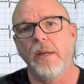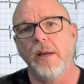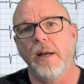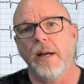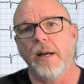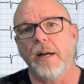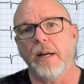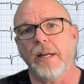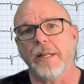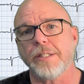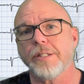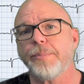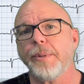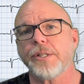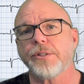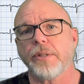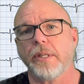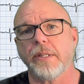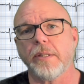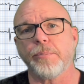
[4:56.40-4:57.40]

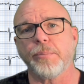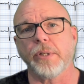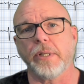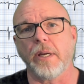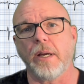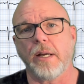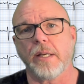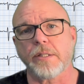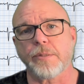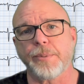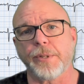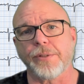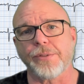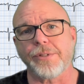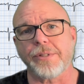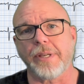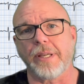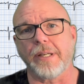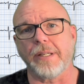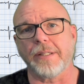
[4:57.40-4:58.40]
especially in the pre-hospital
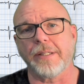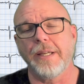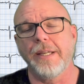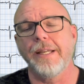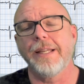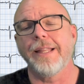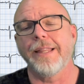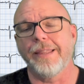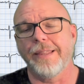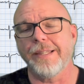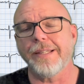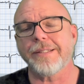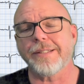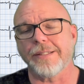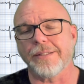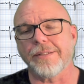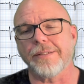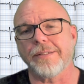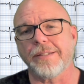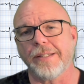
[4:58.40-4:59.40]
setting. This
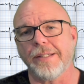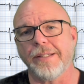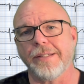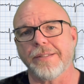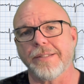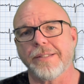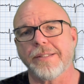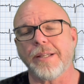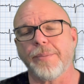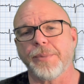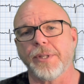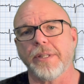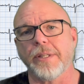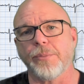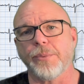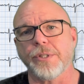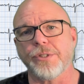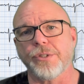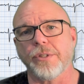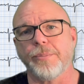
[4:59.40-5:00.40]
is something that
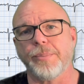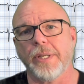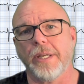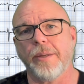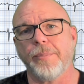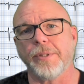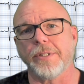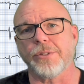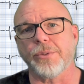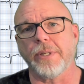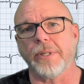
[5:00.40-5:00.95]
we should be able to